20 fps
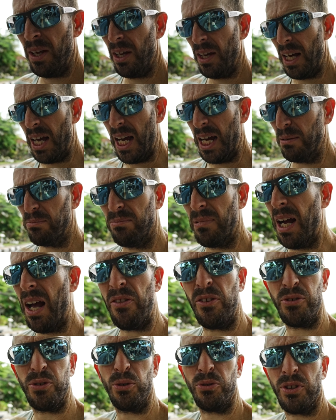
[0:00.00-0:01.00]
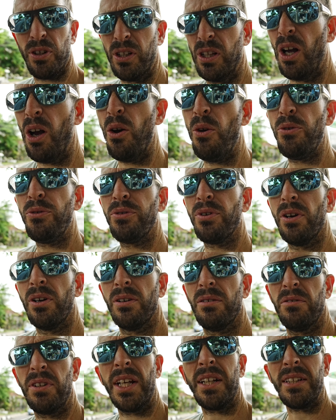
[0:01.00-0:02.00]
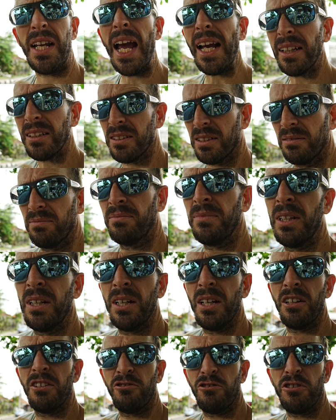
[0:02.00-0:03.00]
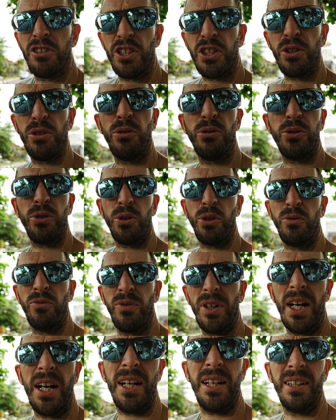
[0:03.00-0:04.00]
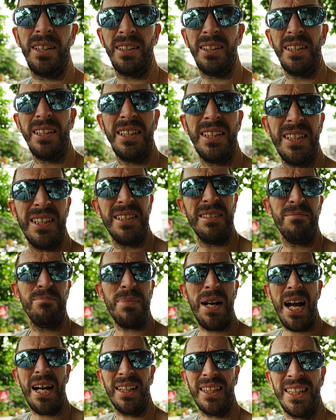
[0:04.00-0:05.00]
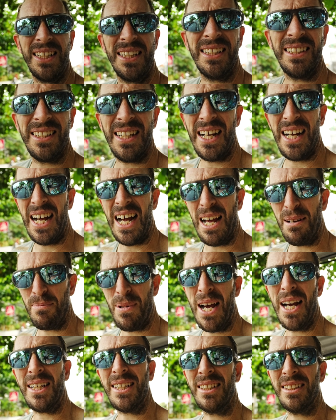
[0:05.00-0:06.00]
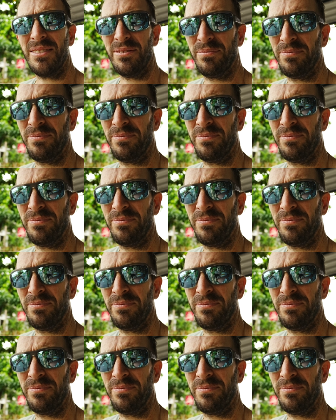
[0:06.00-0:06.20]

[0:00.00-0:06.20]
other sorts of clothes, knickknacks, traditional sort of Bali art market.